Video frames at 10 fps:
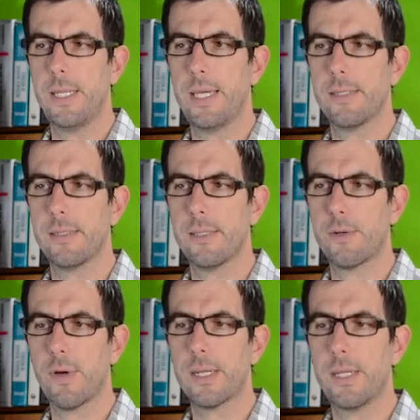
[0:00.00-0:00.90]
Nice,
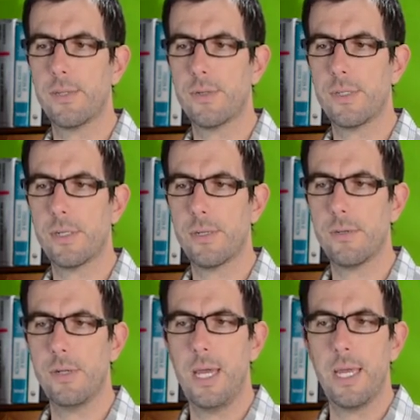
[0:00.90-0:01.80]
the correct answer is
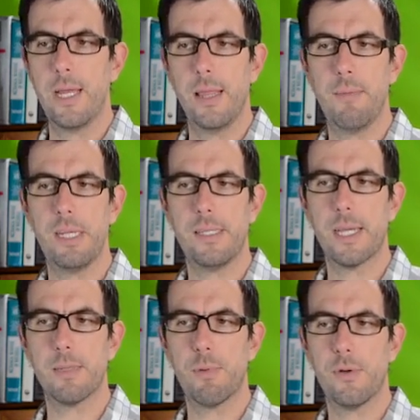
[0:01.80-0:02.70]
0. Limit as
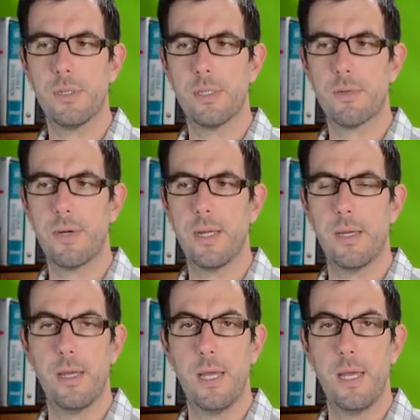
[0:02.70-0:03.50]
x approaches 3.